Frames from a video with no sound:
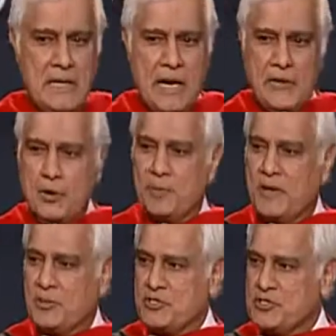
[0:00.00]
I hope I
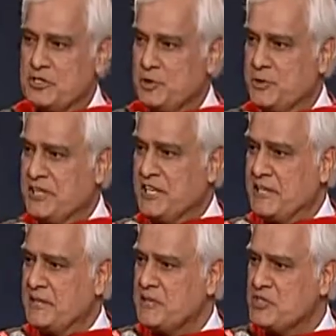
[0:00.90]
will see you
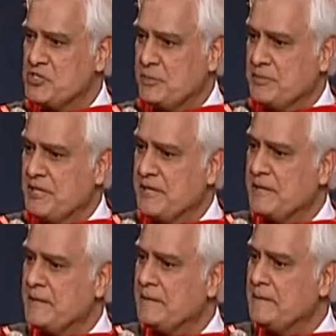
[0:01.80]
again
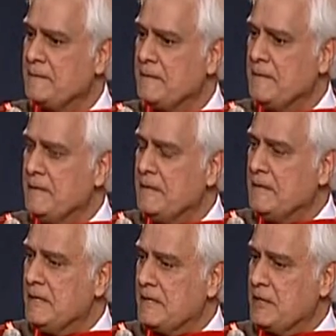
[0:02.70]
someday."
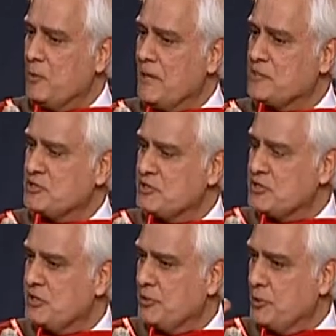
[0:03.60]
And he wipes the
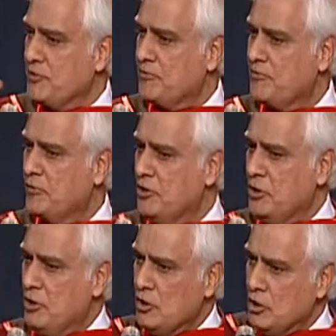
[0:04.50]
tear off,
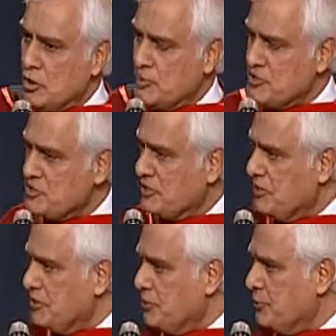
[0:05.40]
opens the
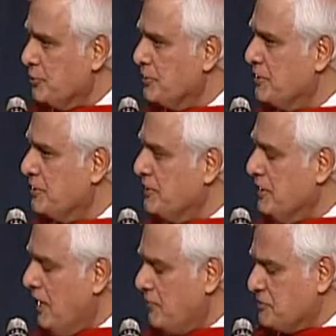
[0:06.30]
car door
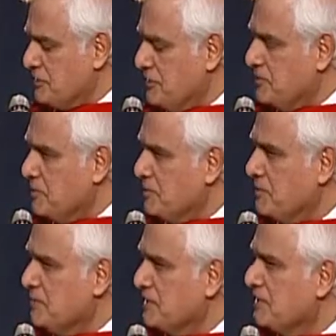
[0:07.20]
after giving me a
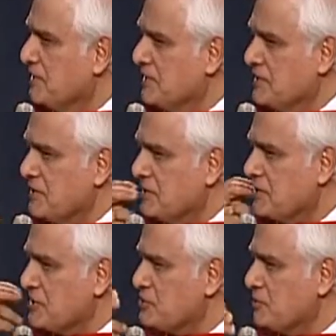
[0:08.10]
big hug,
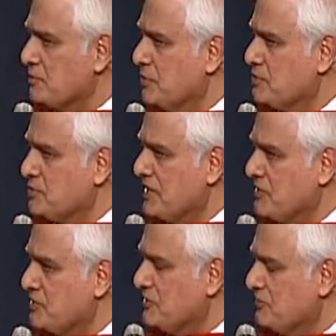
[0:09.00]
a kiss on both
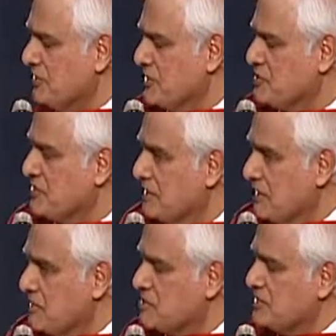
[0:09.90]
sides of the face,
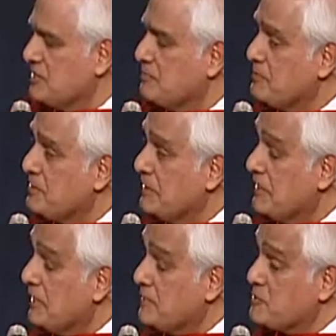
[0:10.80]
and
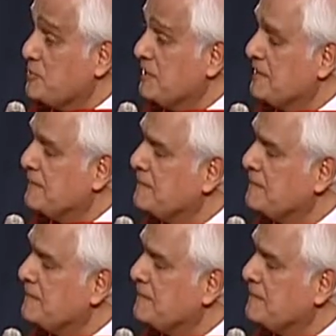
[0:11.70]
helps me in.